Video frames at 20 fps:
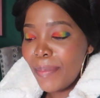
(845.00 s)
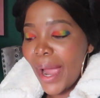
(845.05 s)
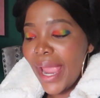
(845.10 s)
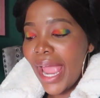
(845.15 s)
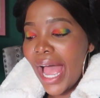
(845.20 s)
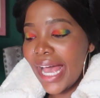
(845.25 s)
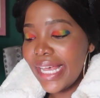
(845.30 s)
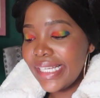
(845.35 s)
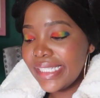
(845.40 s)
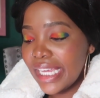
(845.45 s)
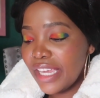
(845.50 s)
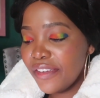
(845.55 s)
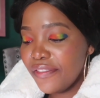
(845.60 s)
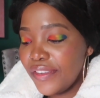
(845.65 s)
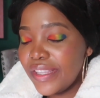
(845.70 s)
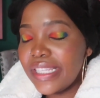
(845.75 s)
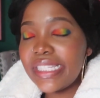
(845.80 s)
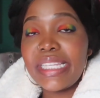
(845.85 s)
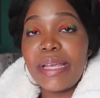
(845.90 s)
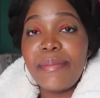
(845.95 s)
by Isaac
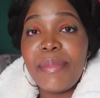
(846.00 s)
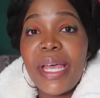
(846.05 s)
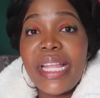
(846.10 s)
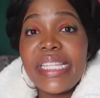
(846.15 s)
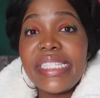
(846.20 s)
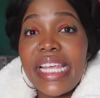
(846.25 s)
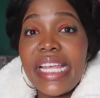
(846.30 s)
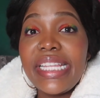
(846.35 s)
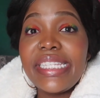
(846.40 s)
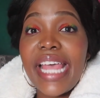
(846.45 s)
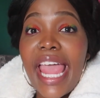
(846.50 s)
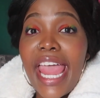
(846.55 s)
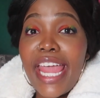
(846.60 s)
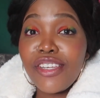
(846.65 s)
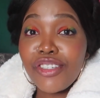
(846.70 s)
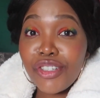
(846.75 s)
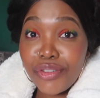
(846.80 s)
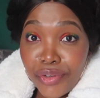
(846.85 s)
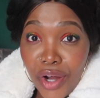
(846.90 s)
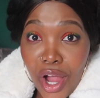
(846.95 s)
Fitzsimmons. It's
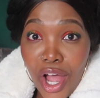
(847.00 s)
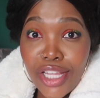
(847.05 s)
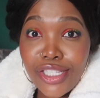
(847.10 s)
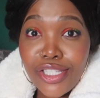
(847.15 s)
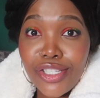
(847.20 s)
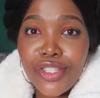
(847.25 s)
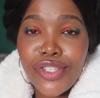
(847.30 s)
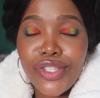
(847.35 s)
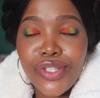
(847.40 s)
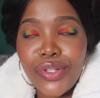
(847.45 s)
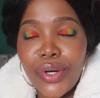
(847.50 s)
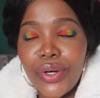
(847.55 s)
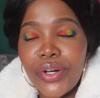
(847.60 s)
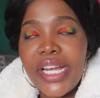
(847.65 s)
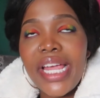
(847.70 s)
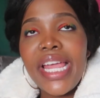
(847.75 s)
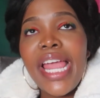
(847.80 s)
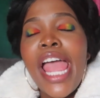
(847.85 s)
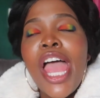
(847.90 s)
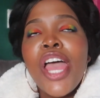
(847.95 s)
a trans
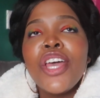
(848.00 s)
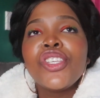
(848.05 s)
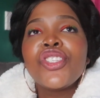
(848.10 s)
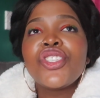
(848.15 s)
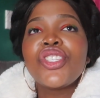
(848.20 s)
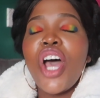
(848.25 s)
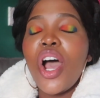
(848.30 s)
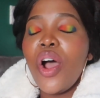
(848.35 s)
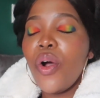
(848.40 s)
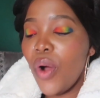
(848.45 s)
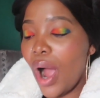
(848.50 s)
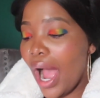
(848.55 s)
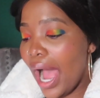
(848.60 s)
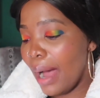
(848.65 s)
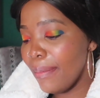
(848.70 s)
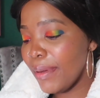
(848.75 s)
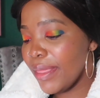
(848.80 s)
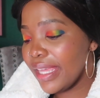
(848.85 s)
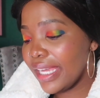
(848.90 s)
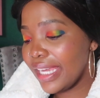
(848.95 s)
story. So
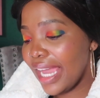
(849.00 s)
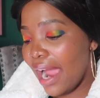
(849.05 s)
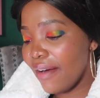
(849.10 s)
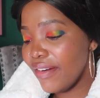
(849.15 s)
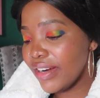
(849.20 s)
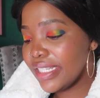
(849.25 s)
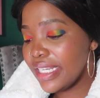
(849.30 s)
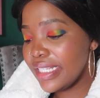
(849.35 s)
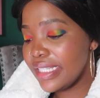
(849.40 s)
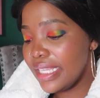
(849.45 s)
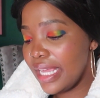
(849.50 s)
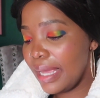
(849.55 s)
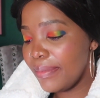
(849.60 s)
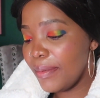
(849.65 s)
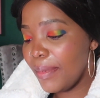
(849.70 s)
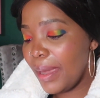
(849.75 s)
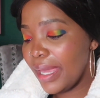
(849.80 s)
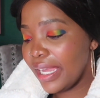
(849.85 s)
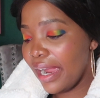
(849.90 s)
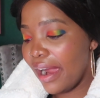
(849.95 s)
the
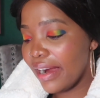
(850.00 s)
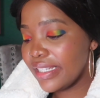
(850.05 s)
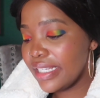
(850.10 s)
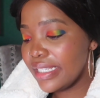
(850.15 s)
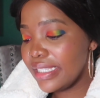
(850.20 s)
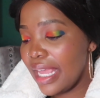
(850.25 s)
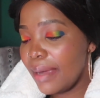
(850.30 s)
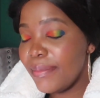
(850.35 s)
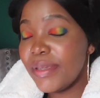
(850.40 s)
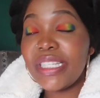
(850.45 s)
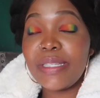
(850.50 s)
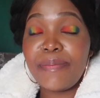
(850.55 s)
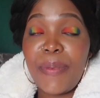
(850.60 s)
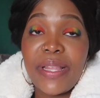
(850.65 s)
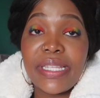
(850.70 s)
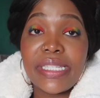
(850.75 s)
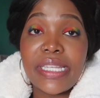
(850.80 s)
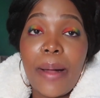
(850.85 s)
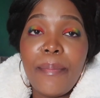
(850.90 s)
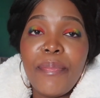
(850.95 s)
main character's name is
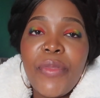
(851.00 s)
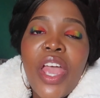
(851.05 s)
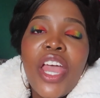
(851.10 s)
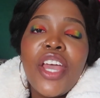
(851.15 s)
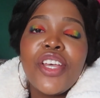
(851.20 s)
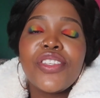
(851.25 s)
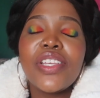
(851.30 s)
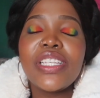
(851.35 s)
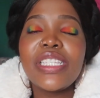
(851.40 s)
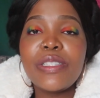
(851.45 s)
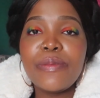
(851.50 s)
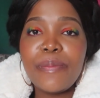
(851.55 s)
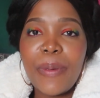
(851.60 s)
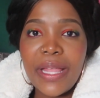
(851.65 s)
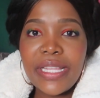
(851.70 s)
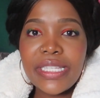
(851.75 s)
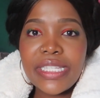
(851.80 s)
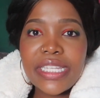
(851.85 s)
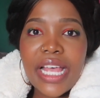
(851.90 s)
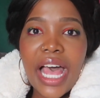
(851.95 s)
Spencer. So
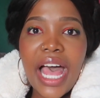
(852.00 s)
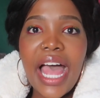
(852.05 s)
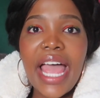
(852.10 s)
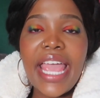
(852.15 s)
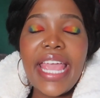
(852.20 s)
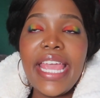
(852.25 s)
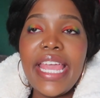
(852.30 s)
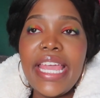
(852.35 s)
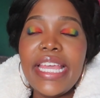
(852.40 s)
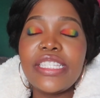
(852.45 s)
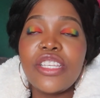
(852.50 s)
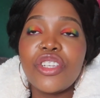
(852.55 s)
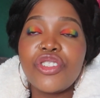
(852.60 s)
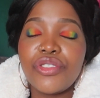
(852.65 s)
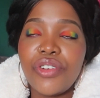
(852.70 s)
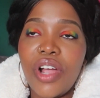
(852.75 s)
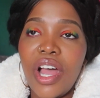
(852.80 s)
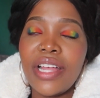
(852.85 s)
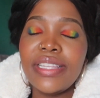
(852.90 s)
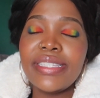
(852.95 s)
Spencer is
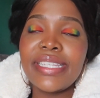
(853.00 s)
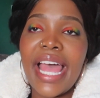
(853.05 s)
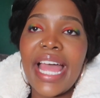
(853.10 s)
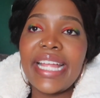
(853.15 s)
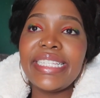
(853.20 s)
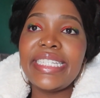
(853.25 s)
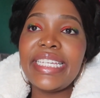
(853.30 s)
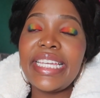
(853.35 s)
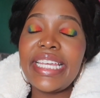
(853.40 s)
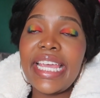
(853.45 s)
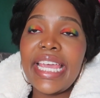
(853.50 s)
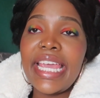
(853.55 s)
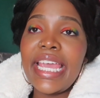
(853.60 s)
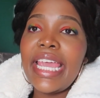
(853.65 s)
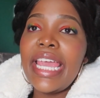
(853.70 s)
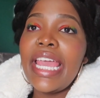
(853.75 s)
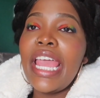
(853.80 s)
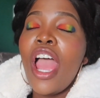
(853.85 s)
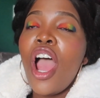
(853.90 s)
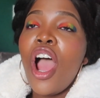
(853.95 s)
trans, and
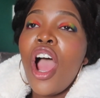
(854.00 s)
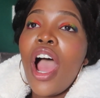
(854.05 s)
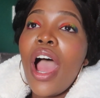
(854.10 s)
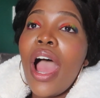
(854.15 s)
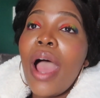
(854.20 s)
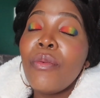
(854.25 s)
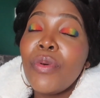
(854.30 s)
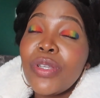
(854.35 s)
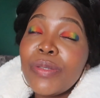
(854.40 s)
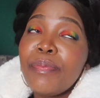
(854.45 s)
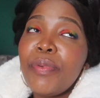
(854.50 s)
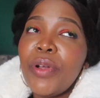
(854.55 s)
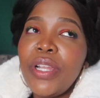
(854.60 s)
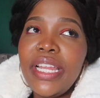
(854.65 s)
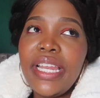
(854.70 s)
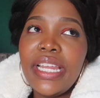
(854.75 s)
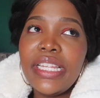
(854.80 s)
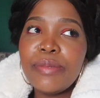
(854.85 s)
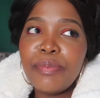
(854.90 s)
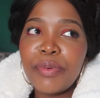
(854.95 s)
he was
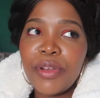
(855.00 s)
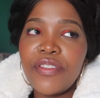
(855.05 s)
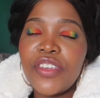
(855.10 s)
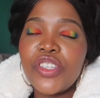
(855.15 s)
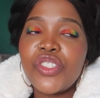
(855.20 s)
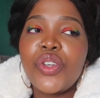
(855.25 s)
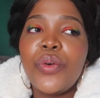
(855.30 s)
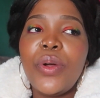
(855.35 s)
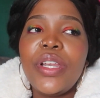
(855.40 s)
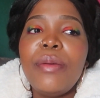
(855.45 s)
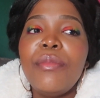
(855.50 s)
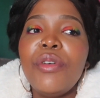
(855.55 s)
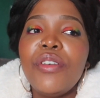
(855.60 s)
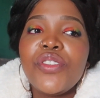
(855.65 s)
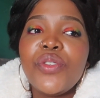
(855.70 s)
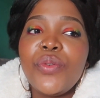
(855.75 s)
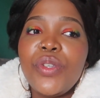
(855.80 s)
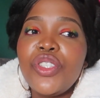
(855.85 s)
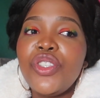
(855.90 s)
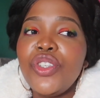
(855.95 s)
bullied at his previous school. When he
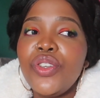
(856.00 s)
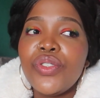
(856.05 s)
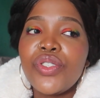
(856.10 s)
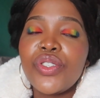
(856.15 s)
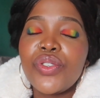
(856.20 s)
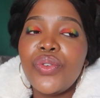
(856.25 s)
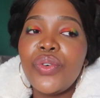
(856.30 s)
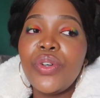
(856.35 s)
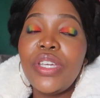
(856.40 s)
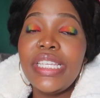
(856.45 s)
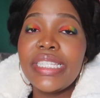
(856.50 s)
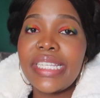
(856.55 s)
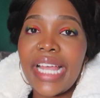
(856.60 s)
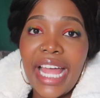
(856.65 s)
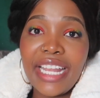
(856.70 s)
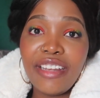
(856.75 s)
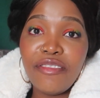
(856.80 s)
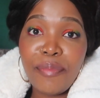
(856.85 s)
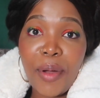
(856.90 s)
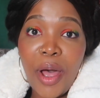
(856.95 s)
moves to his new school, he's
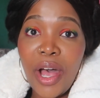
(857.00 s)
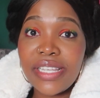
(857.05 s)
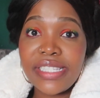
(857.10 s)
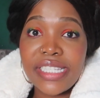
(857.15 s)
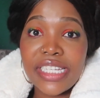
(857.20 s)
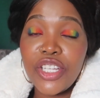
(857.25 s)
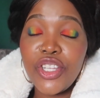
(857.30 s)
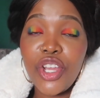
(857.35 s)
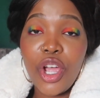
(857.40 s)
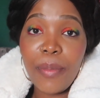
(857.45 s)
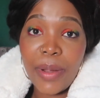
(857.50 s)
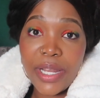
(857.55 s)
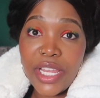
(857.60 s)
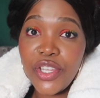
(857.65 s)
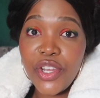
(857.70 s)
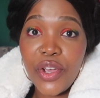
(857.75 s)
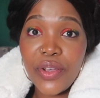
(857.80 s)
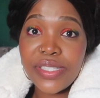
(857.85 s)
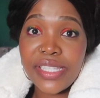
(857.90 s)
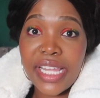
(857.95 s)
kind of passed it, and
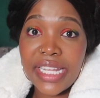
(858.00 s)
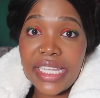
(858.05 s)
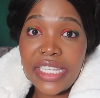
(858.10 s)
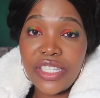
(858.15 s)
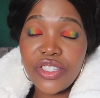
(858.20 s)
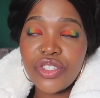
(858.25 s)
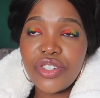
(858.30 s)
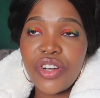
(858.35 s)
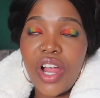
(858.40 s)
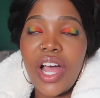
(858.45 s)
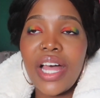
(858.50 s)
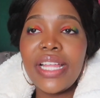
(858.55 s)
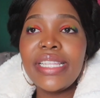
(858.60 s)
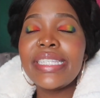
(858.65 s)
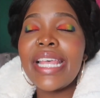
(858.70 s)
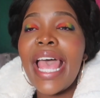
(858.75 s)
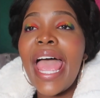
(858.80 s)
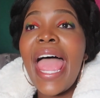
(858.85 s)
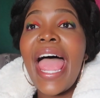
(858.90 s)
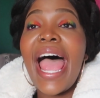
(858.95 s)
nobody knows that he's
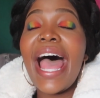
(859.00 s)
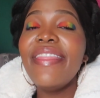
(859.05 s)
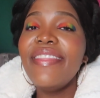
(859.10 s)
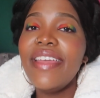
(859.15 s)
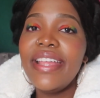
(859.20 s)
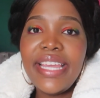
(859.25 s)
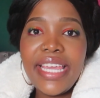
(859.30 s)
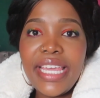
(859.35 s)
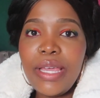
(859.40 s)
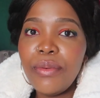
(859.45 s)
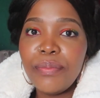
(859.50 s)
trans. And then